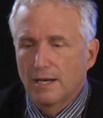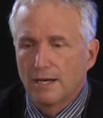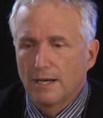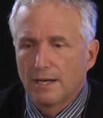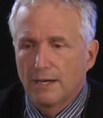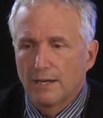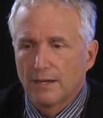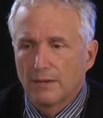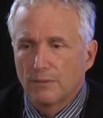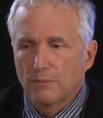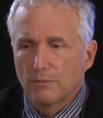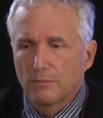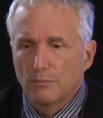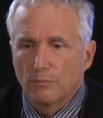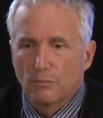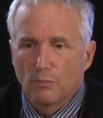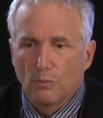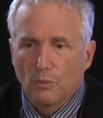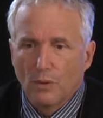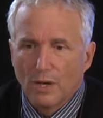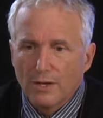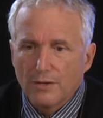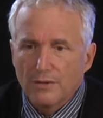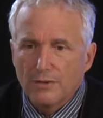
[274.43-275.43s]

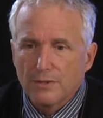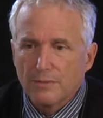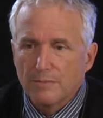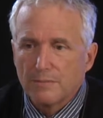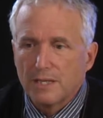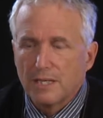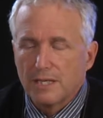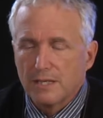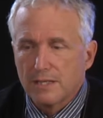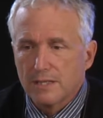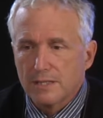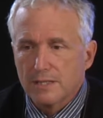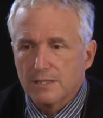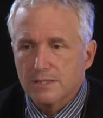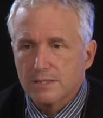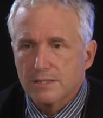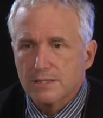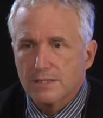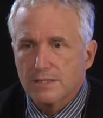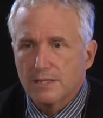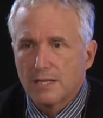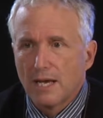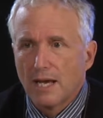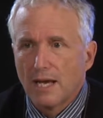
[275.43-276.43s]
One of them is
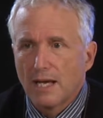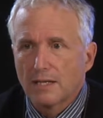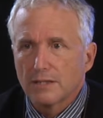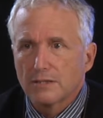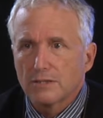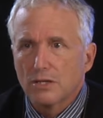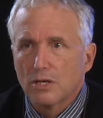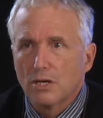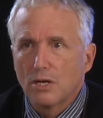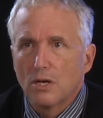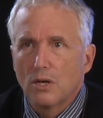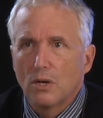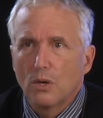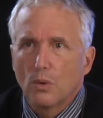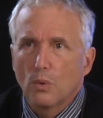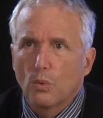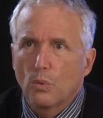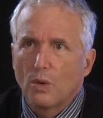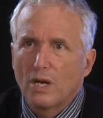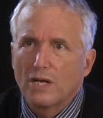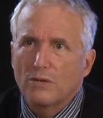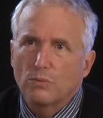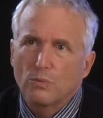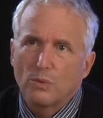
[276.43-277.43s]
that
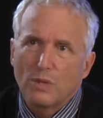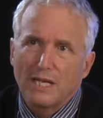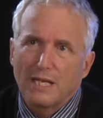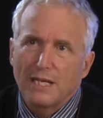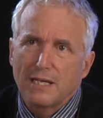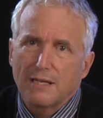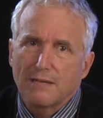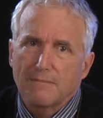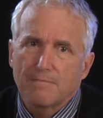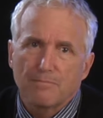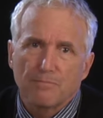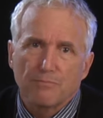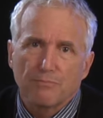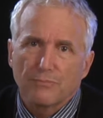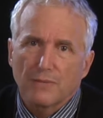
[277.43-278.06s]
when we